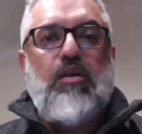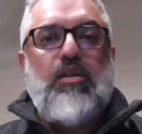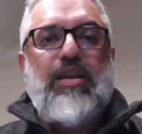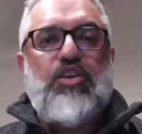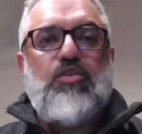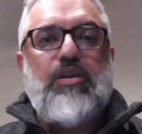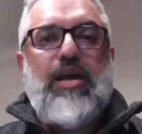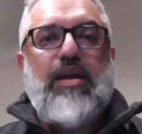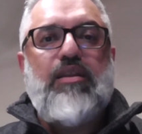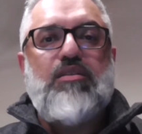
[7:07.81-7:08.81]
The national
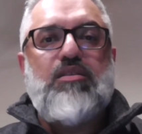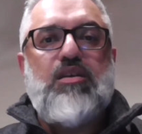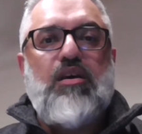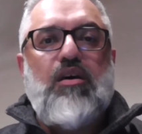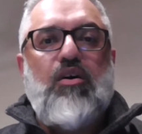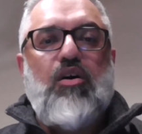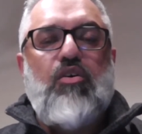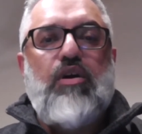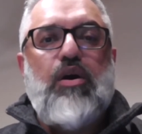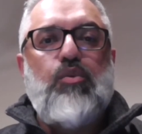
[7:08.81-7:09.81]
guidance
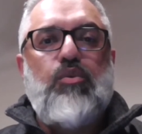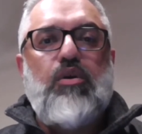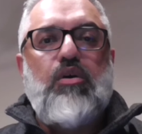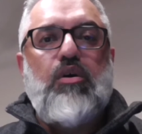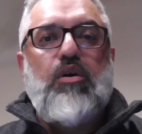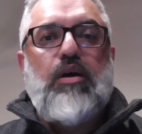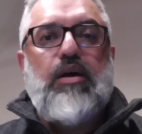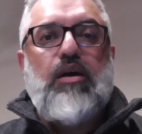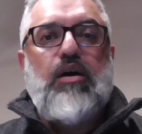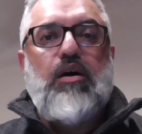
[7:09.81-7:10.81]
around
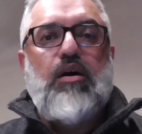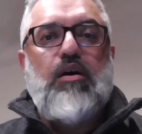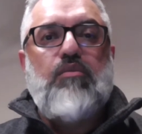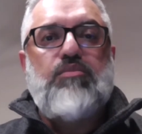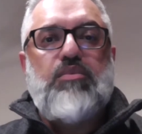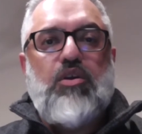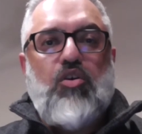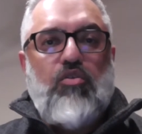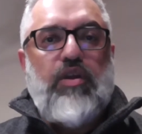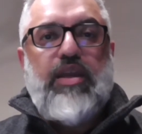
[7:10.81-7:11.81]

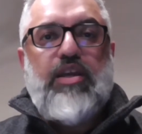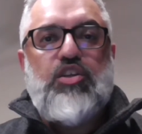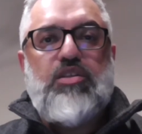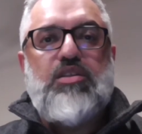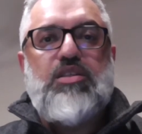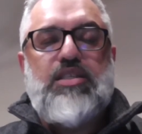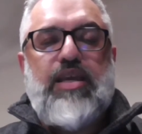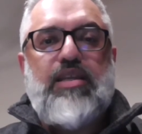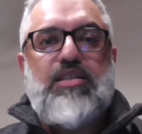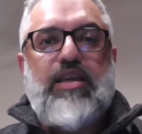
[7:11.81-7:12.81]
congregations and
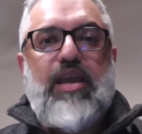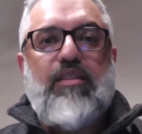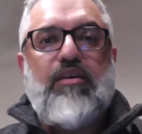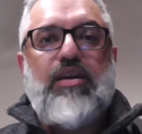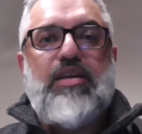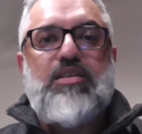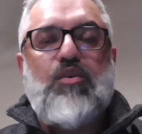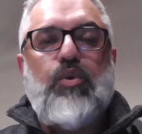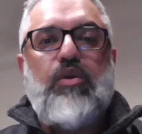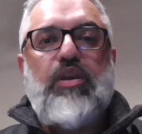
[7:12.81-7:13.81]
staying together is that
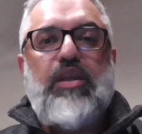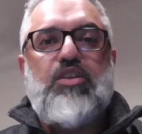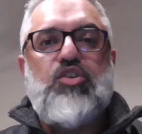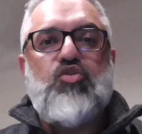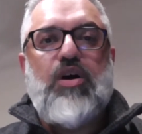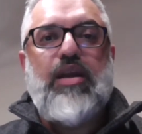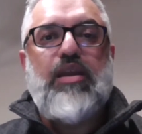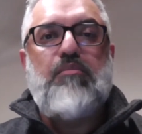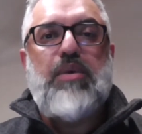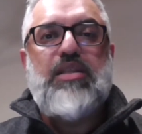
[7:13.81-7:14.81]
we need to try
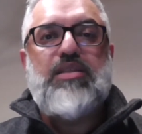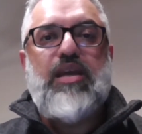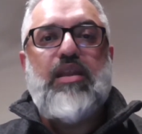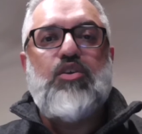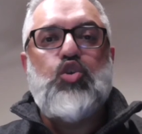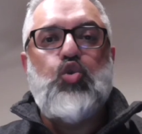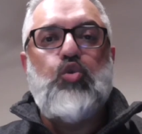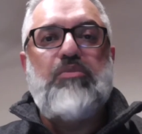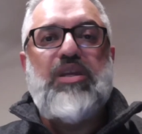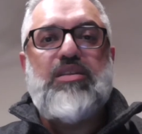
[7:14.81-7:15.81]
and maintain a
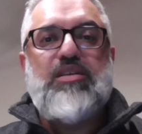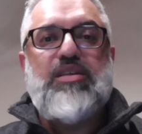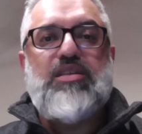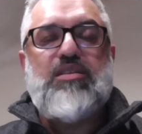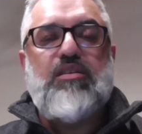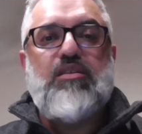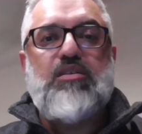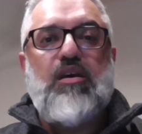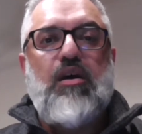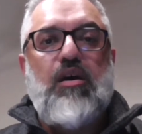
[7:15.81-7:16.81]
2-meter
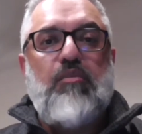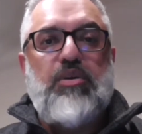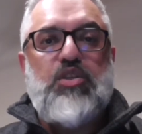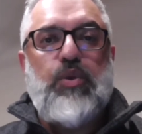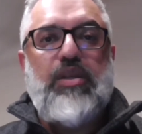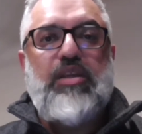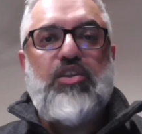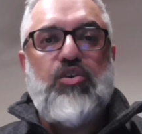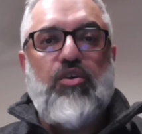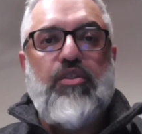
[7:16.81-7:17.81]
distance between
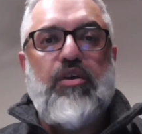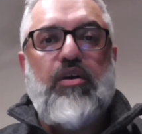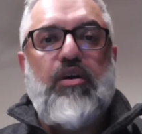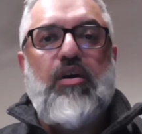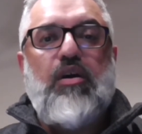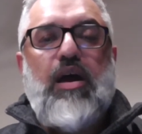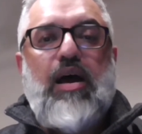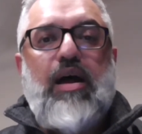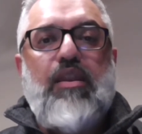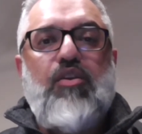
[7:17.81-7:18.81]
each other
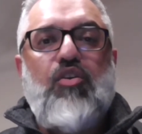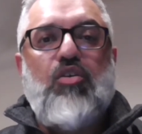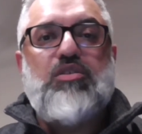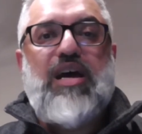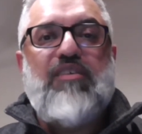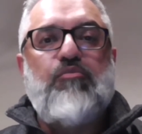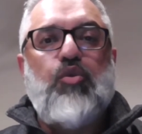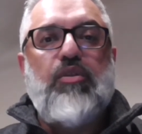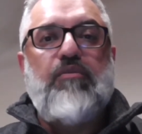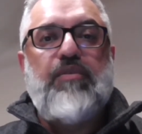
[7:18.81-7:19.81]
and not have
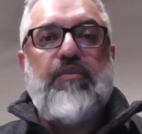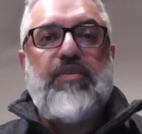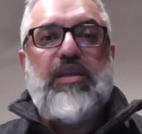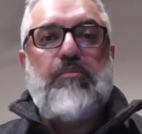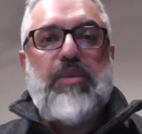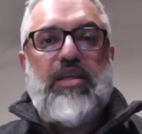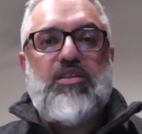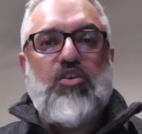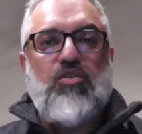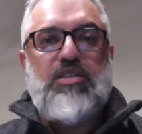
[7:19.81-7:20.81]
more than 15 minutes
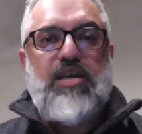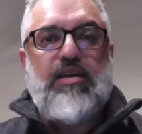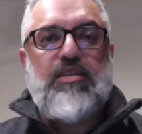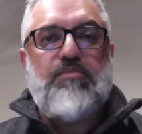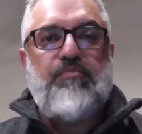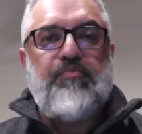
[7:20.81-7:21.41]
contact.